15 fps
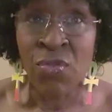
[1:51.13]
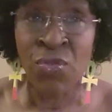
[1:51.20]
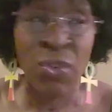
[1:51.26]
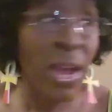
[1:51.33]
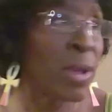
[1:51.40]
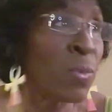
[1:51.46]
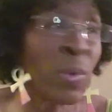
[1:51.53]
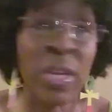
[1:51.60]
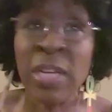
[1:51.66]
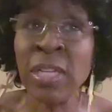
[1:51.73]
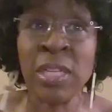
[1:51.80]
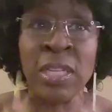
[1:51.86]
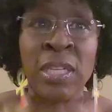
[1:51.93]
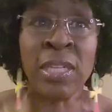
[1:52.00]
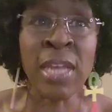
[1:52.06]
right
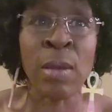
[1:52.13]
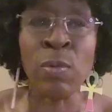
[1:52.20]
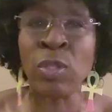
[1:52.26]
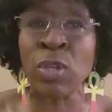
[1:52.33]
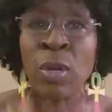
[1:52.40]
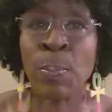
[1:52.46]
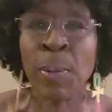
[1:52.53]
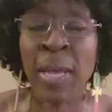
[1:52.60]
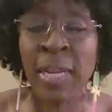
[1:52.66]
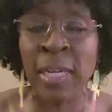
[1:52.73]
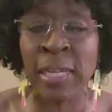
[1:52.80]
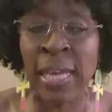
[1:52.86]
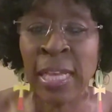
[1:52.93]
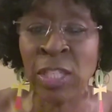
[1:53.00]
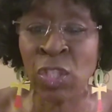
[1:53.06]
when they was going to play
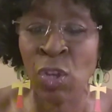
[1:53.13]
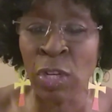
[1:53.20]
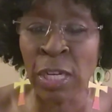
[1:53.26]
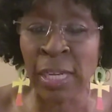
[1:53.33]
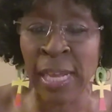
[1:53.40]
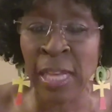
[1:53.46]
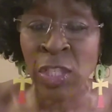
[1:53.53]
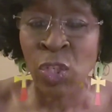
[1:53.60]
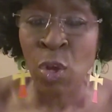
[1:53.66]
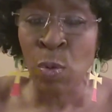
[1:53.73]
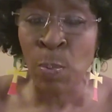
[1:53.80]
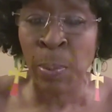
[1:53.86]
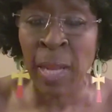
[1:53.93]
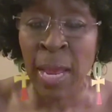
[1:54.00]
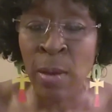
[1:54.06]
the last song, the last
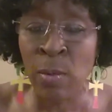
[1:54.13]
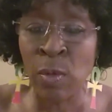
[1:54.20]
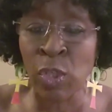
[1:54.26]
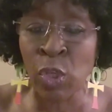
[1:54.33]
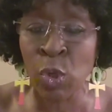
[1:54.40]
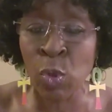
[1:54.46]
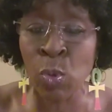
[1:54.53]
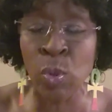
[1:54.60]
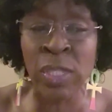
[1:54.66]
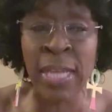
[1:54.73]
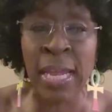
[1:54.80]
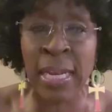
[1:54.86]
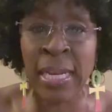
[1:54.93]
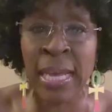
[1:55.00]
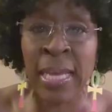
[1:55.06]
song playing was Who's
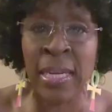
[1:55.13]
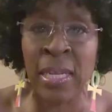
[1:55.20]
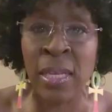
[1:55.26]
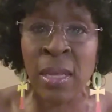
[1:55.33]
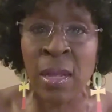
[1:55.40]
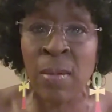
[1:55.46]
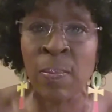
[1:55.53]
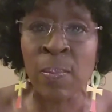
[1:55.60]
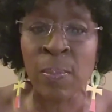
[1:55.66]
That Lady